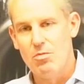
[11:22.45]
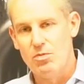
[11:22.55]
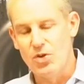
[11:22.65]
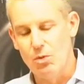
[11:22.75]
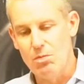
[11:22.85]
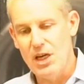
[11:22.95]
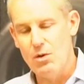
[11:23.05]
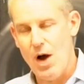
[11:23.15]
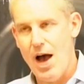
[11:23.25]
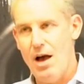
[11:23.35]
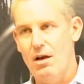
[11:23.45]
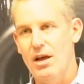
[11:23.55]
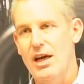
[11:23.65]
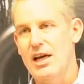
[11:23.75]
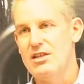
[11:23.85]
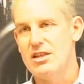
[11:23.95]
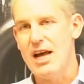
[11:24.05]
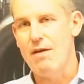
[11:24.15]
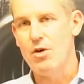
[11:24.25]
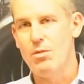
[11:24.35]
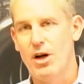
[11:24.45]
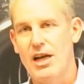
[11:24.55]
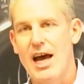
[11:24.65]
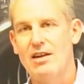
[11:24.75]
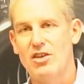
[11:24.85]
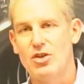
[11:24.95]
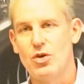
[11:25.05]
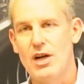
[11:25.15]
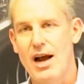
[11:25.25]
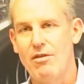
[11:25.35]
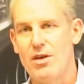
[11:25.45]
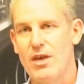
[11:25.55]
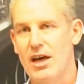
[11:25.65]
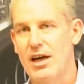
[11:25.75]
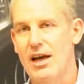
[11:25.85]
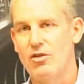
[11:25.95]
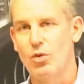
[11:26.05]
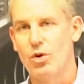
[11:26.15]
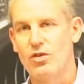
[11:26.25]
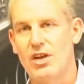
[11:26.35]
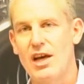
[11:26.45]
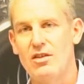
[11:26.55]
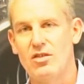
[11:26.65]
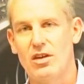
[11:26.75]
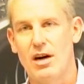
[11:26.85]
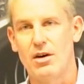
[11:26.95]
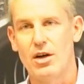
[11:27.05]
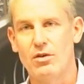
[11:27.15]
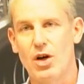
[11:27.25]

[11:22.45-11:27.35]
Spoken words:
So meanwhile, it's just everybody has to treat everything as a worst case scenario.